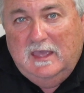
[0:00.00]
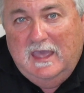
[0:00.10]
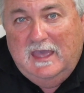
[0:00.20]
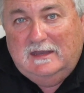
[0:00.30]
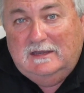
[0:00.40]

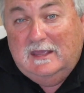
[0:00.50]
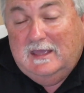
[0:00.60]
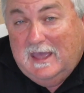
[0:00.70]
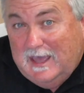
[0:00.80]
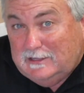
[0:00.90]
And
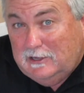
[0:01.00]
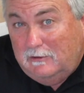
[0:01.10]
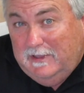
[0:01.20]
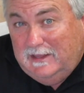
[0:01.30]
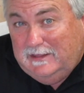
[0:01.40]
as
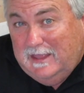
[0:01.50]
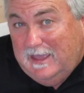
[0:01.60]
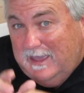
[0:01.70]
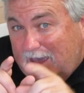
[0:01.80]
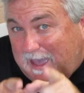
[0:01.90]
always,
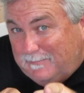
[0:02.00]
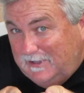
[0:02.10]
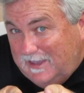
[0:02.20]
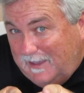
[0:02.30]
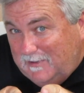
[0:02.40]

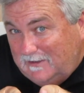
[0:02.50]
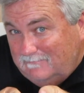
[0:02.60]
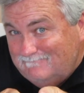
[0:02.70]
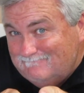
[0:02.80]
happy gaming.